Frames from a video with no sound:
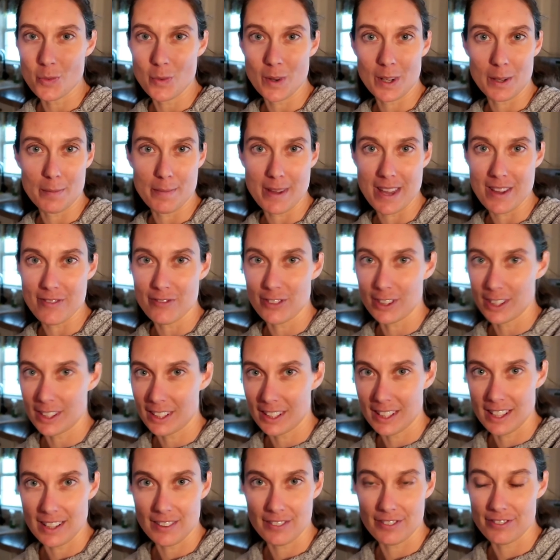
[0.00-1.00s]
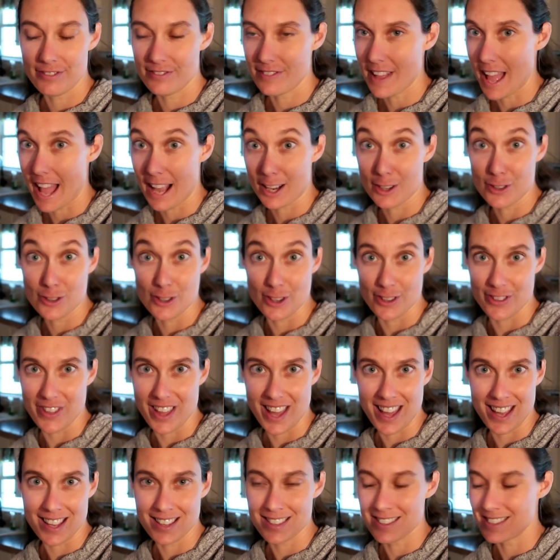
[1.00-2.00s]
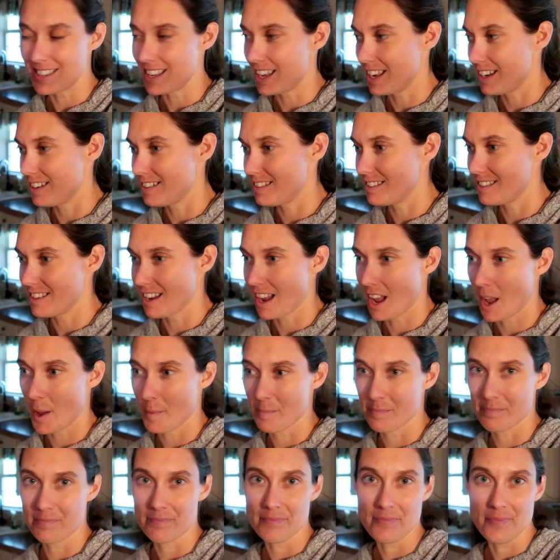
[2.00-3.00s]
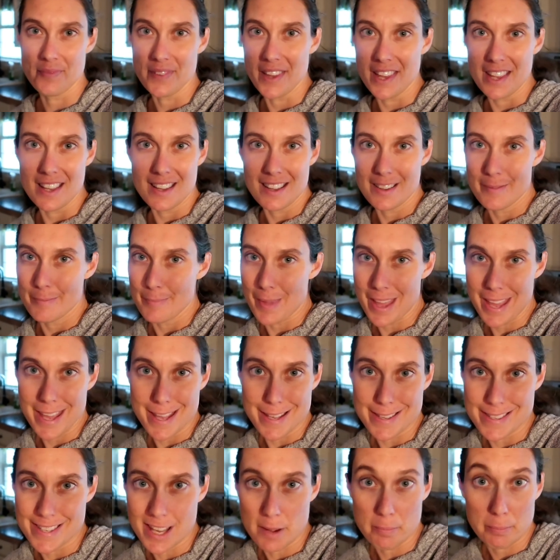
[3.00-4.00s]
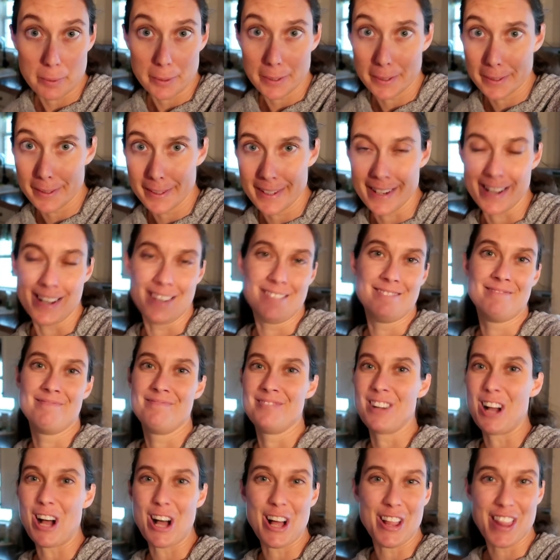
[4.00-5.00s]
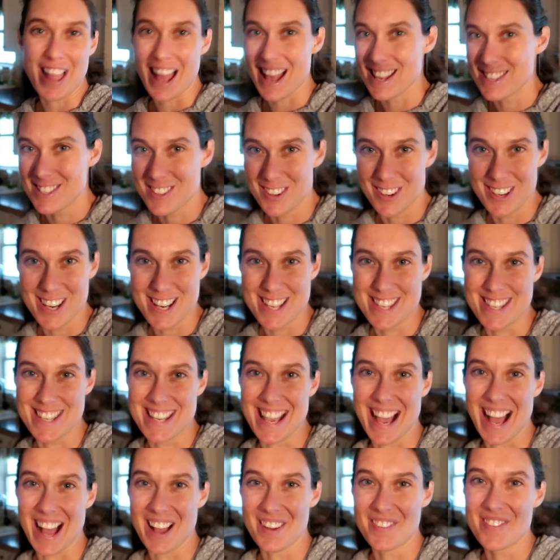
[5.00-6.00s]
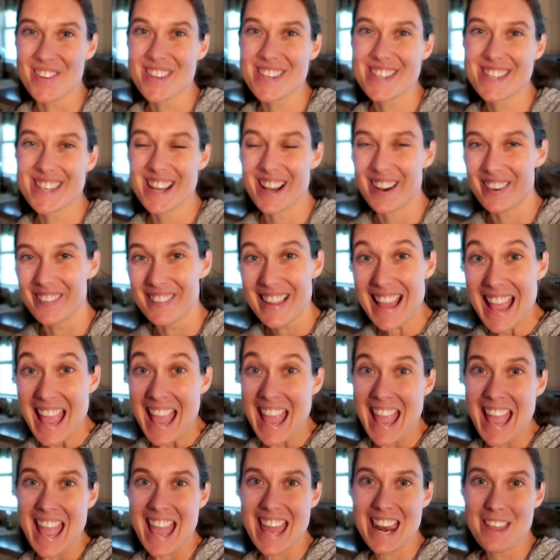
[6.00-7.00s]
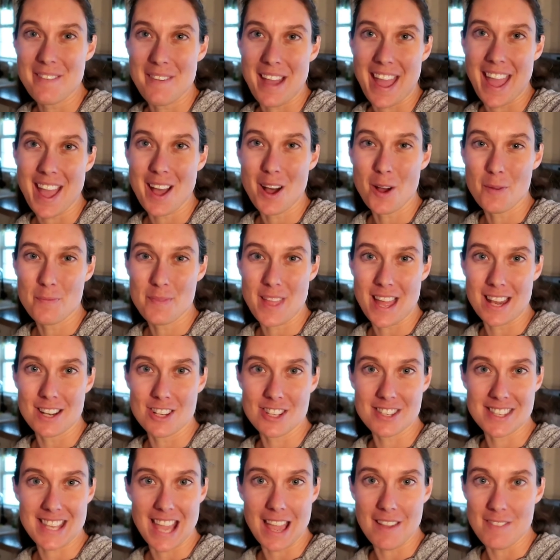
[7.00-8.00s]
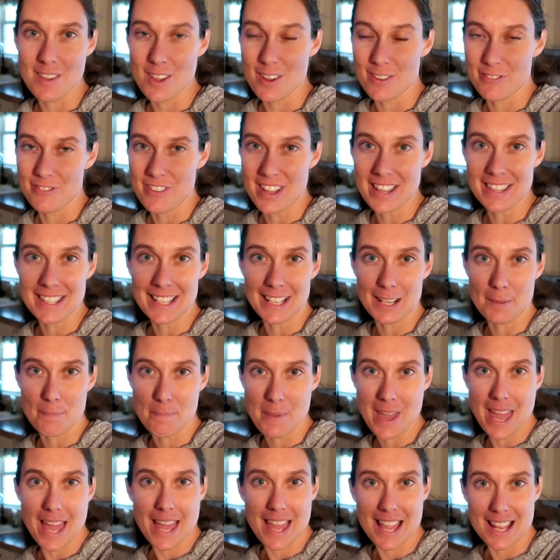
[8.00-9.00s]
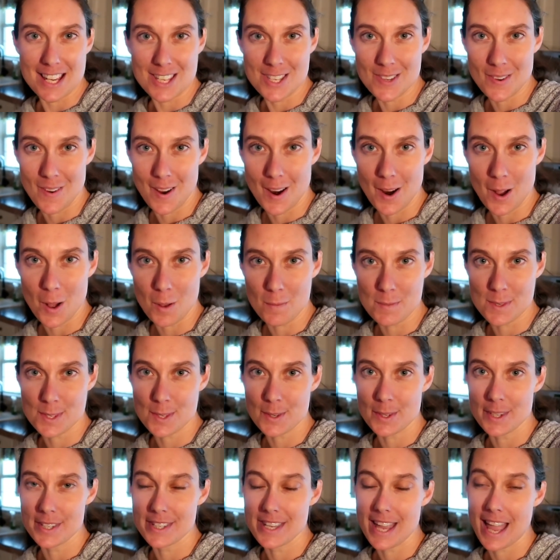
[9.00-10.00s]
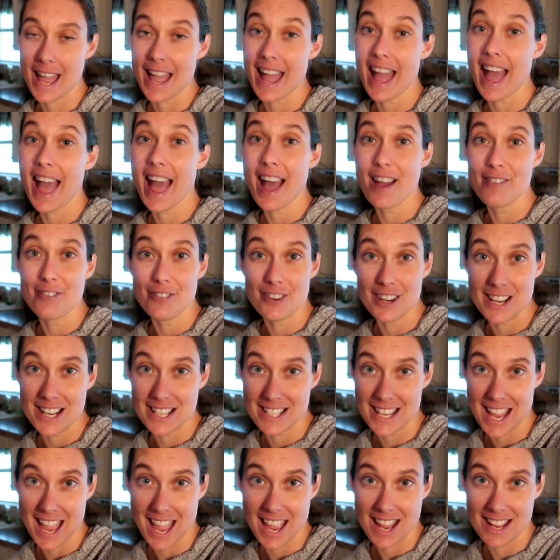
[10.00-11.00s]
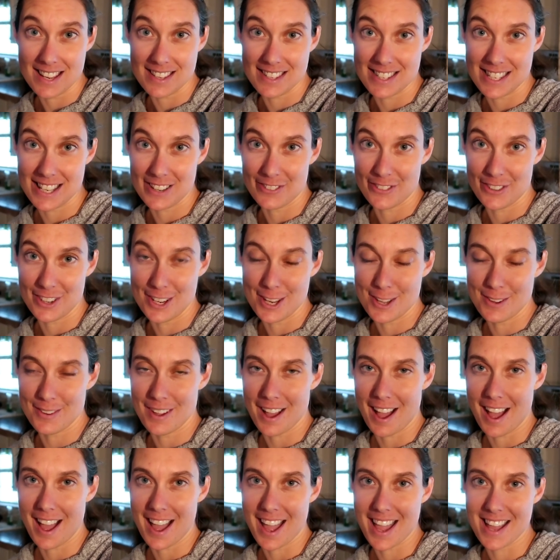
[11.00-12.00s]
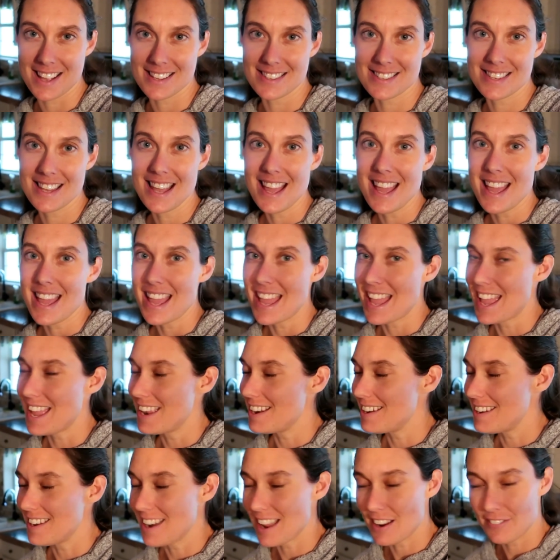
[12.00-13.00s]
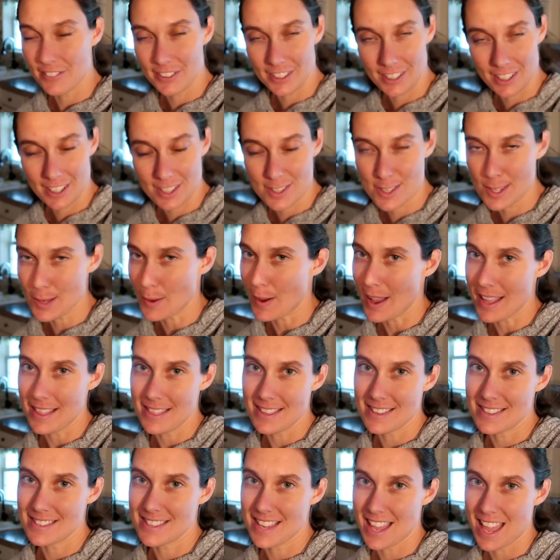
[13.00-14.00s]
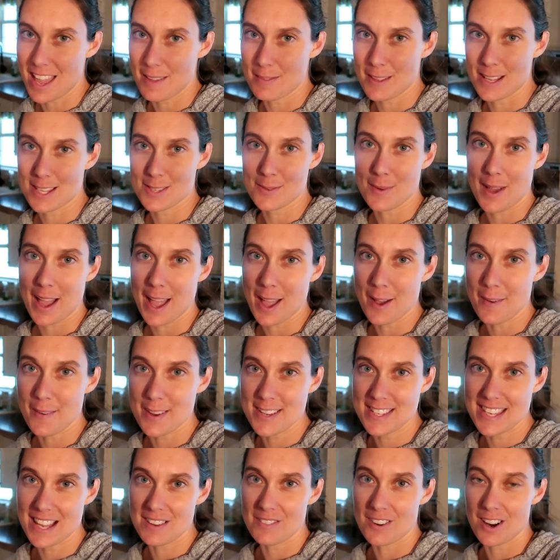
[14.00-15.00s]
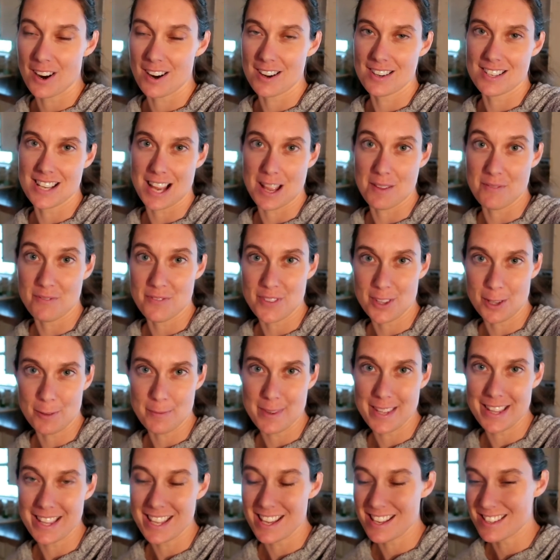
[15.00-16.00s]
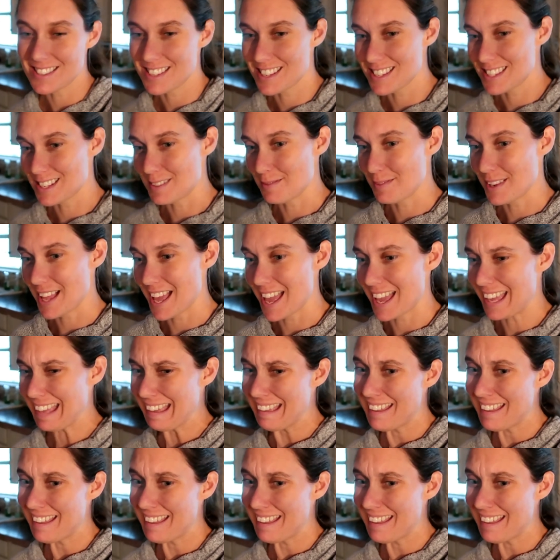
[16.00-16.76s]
will be full of extra things and um, making supper and all that sort of stuff. So anyway, I hope that just gave you a fun little peek into our homeschool day. Every day is different, you guys. It never looks quite the same. That's why I always have a hard time filming these because I'm like,